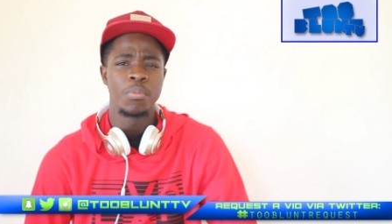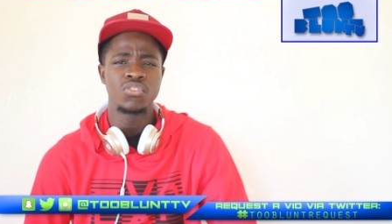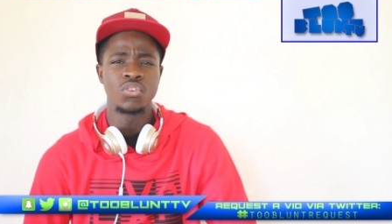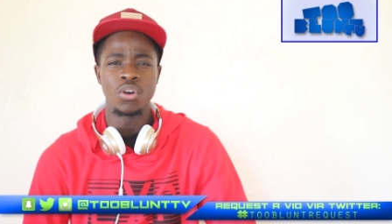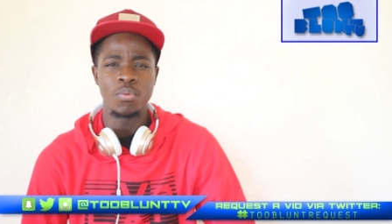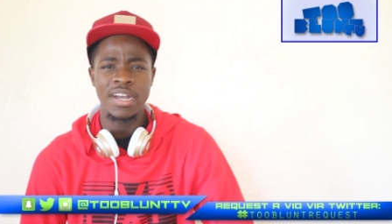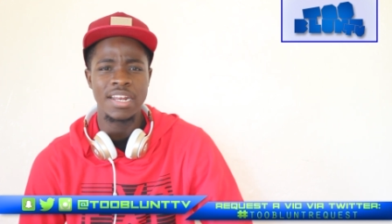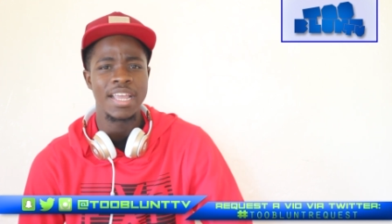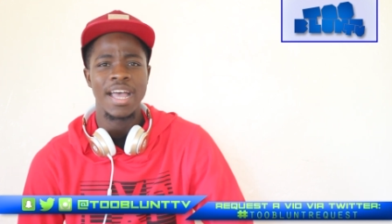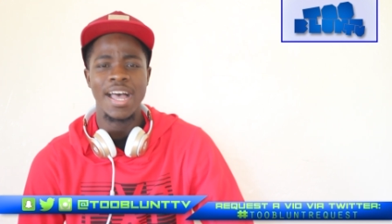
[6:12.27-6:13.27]
But you know
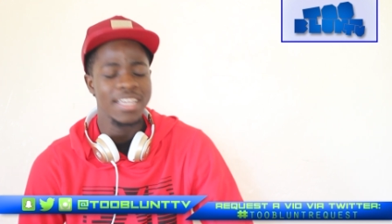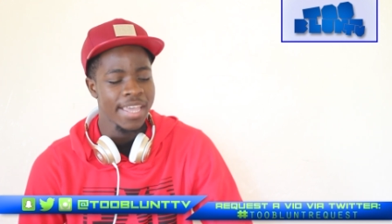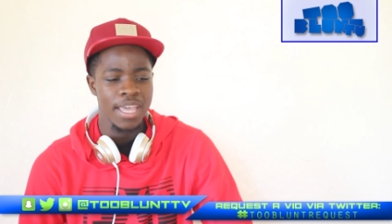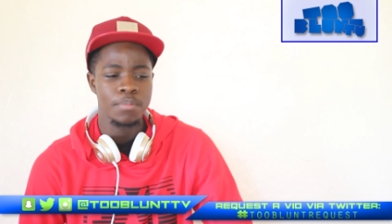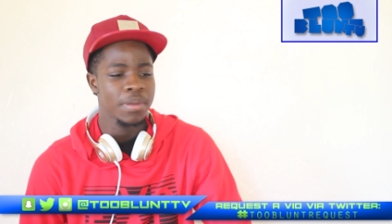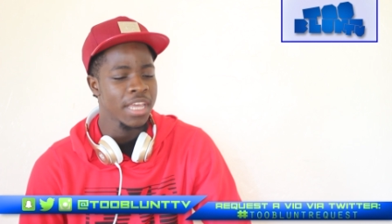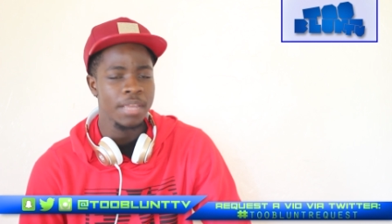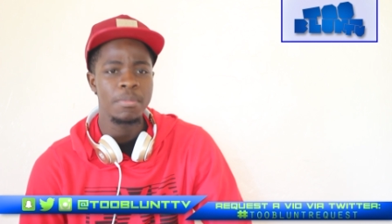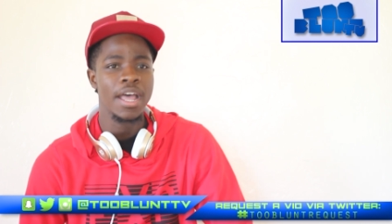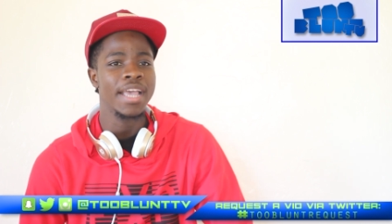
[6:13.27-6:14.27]
what? I can't
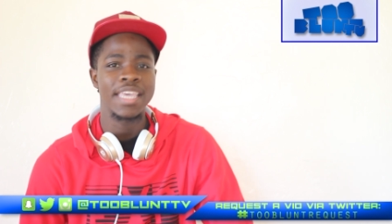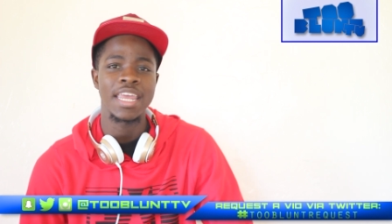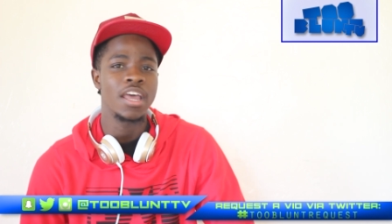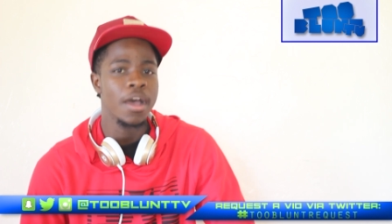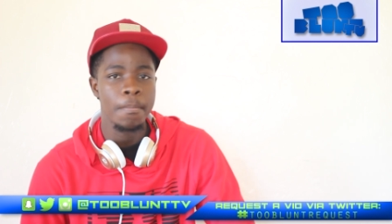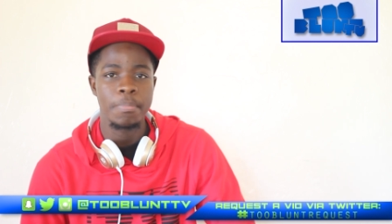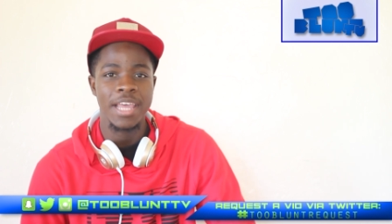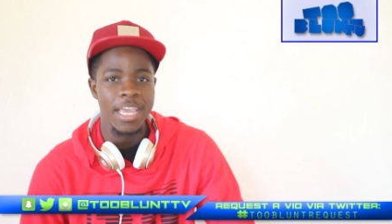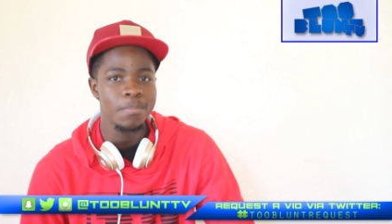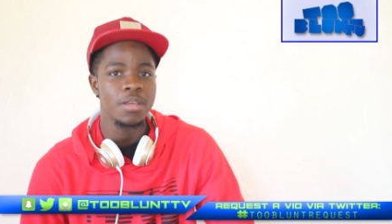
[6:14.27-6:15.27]
blame. I cannot
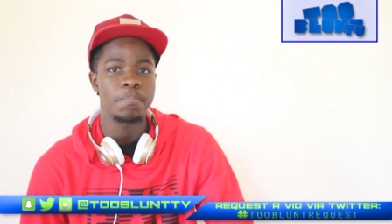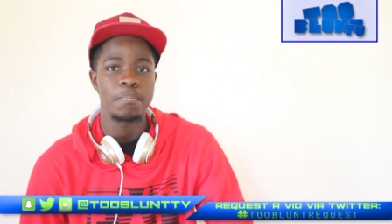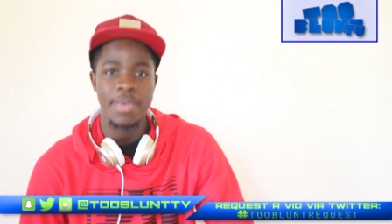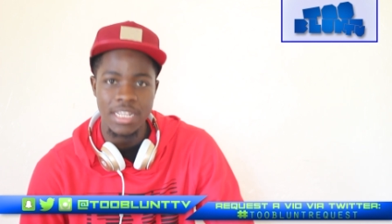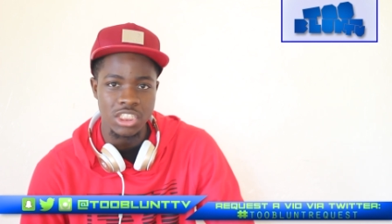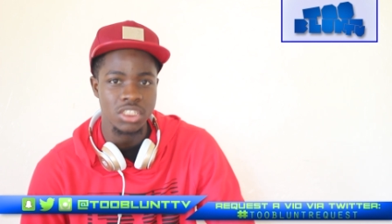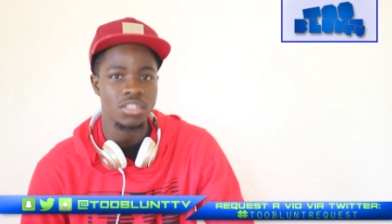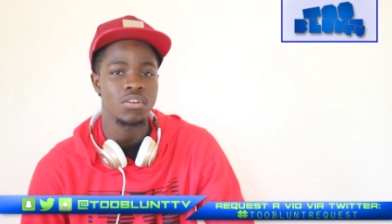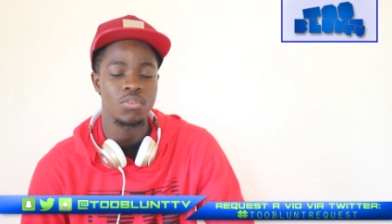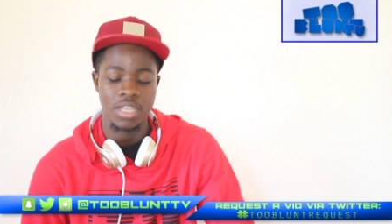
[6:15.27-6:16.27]
blame the bitch,
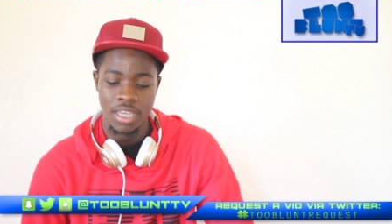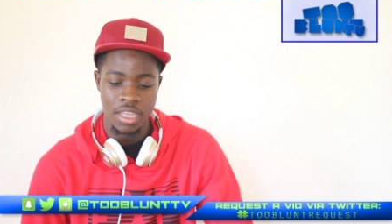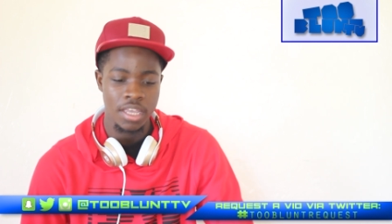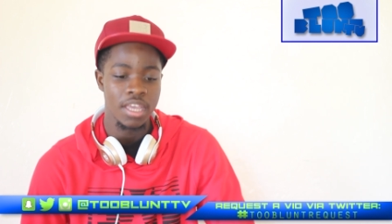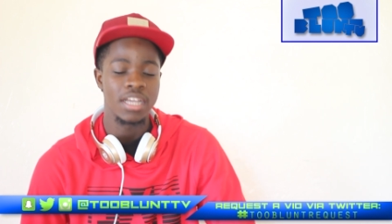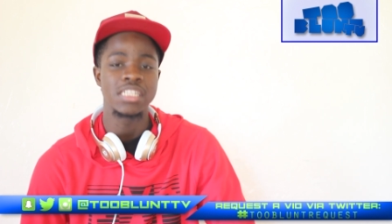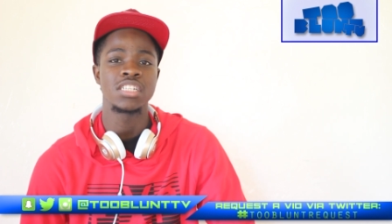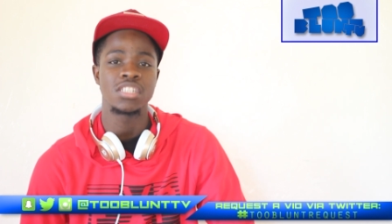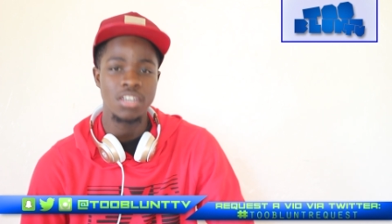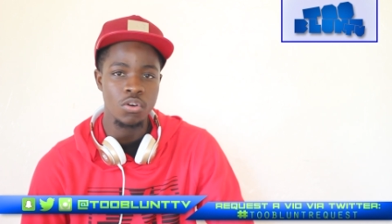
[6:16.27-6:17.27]
okay? Cause
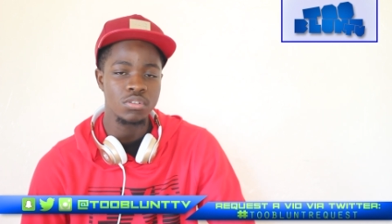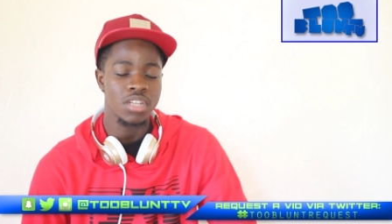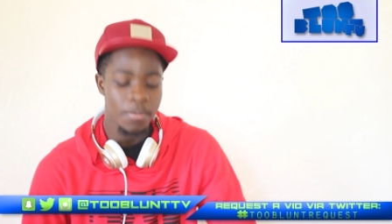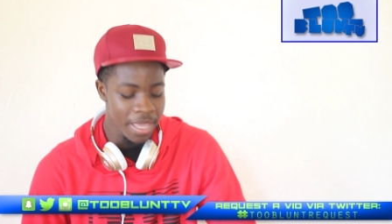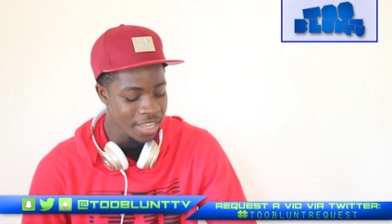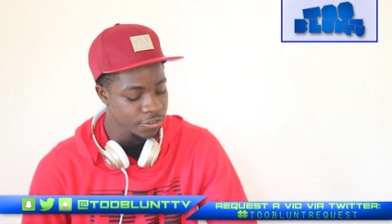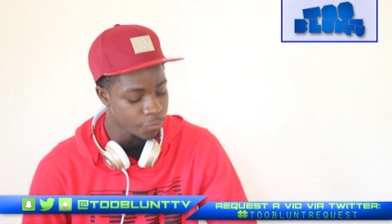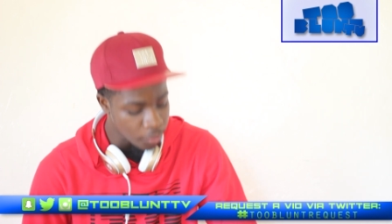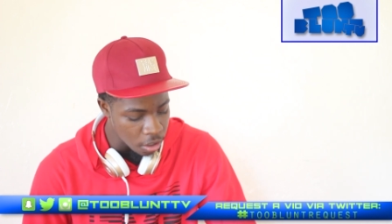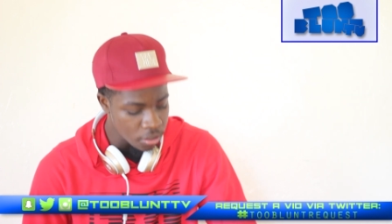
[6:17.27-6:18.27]
it's your dumb ass
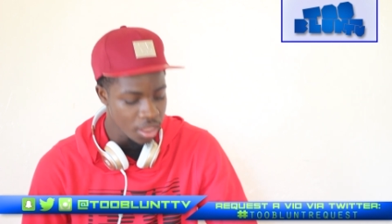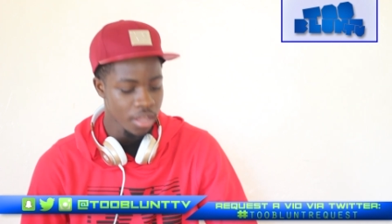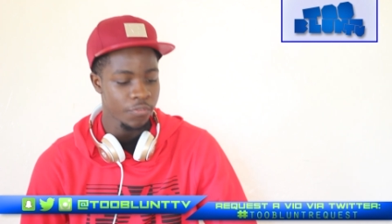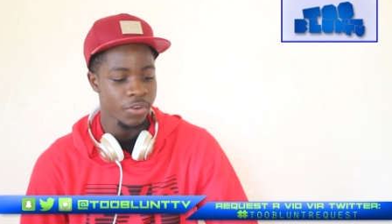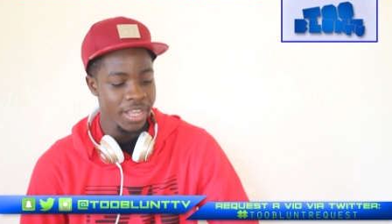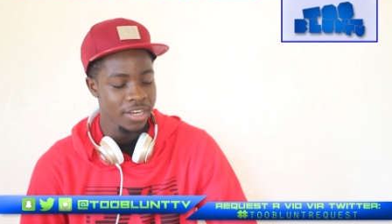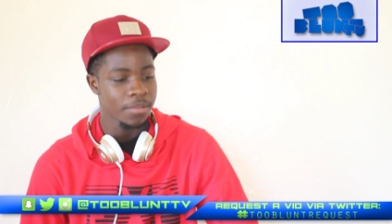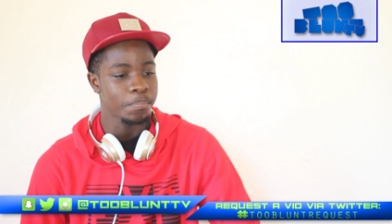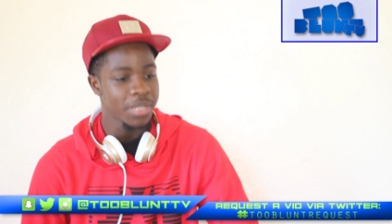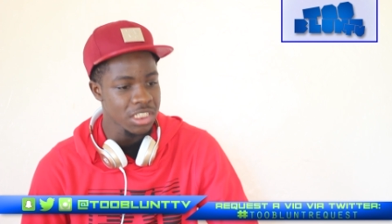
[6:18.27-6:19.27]
fault for letting
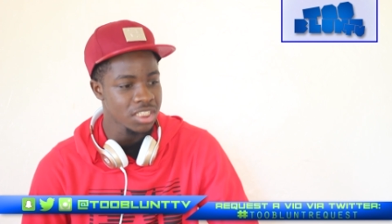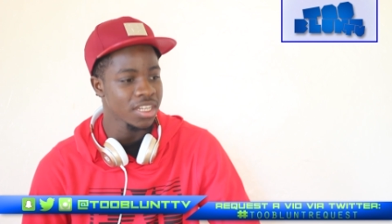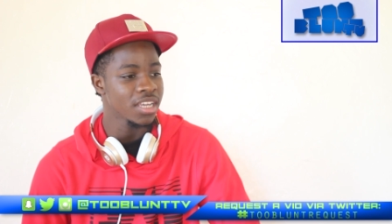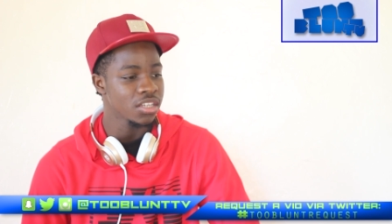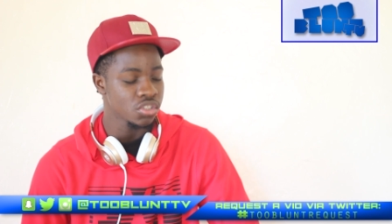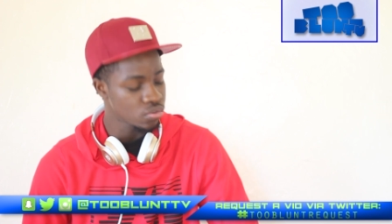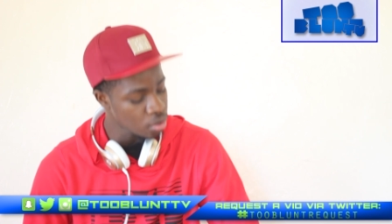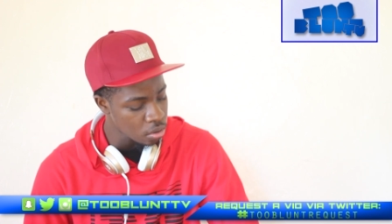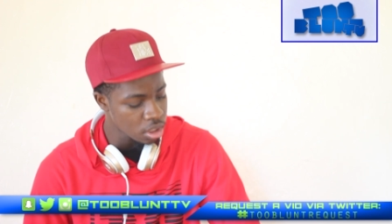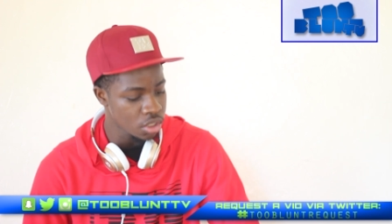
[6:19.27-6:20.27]
the bitch take
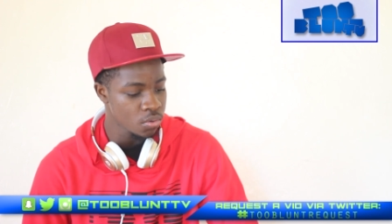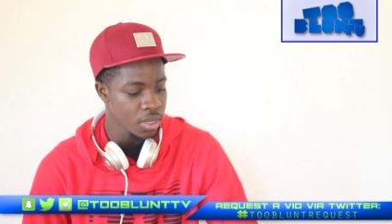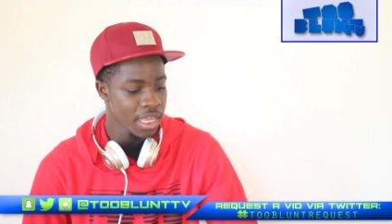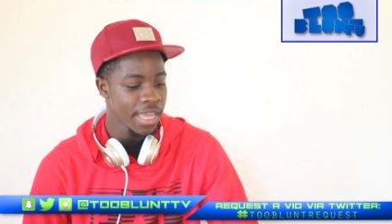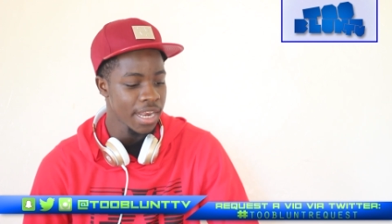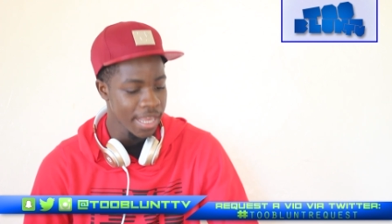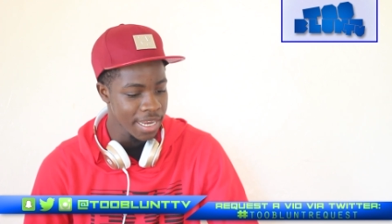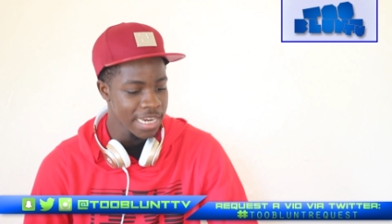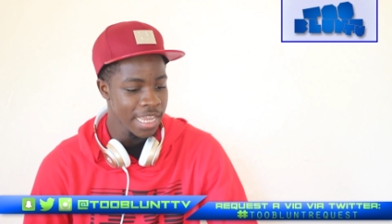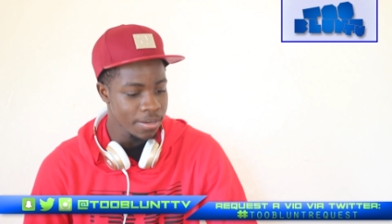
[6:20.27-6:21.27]
control of you and
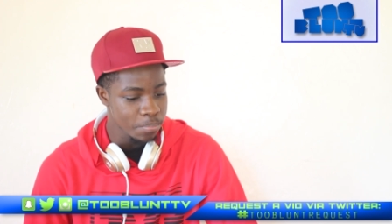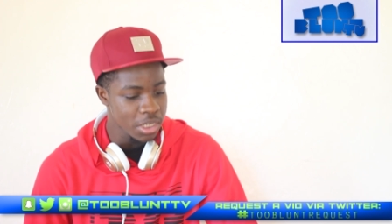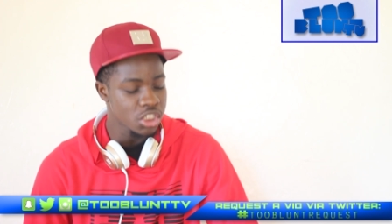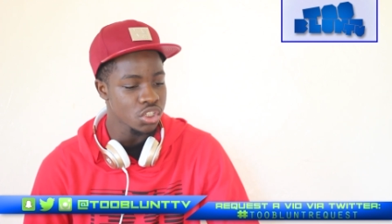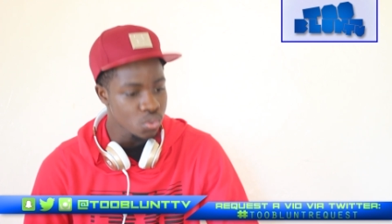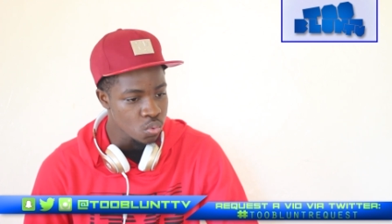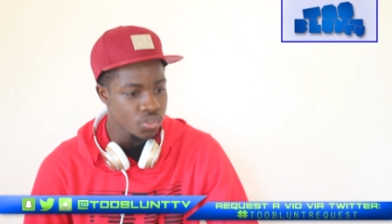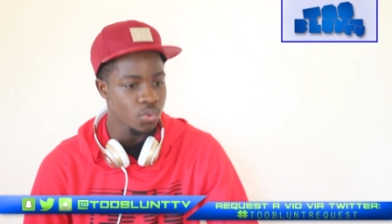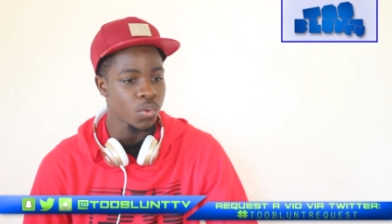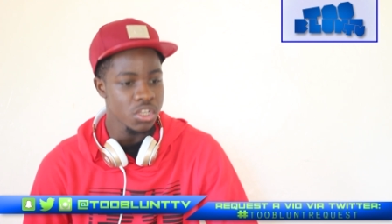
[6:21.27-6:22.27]
letting that bitch
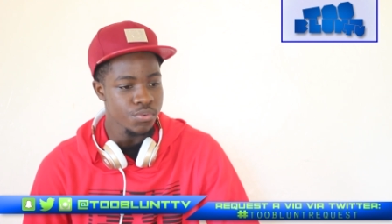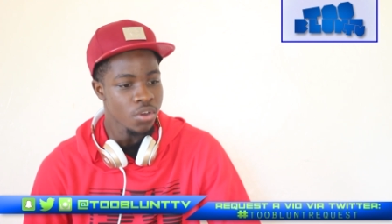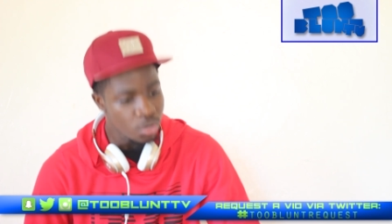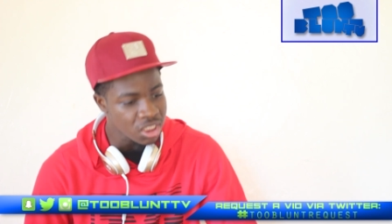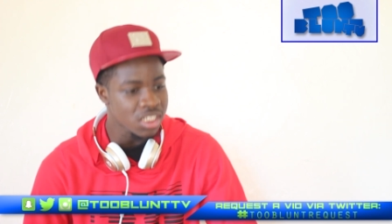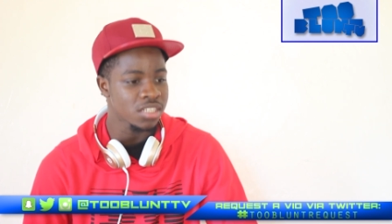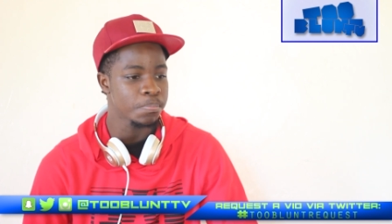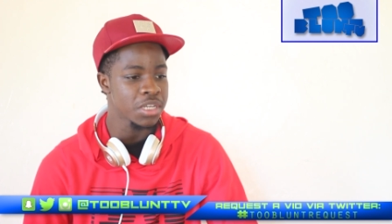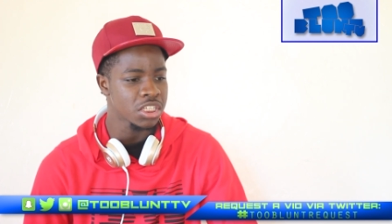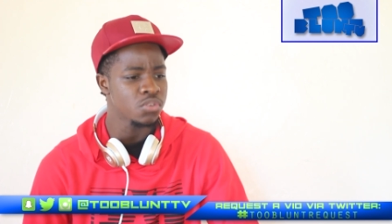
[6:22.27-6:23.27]
use you when you know she's a
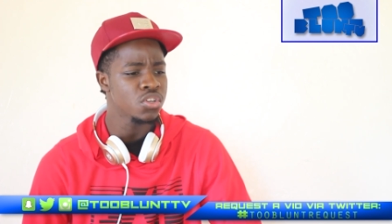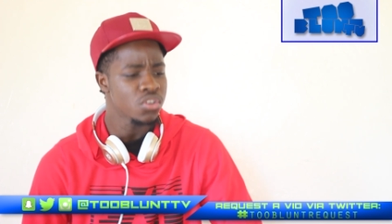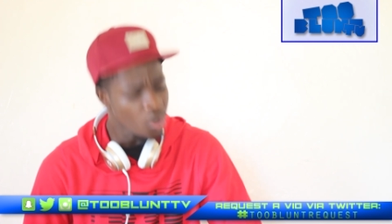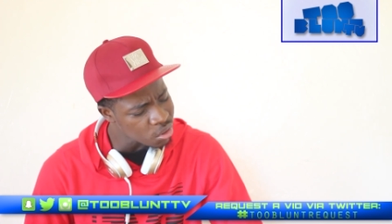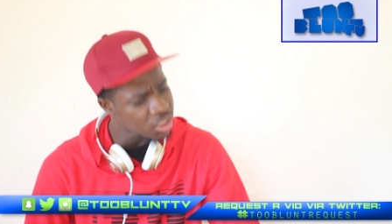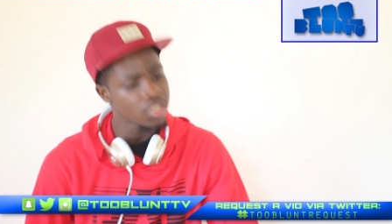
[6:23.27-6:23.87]
bitch and you know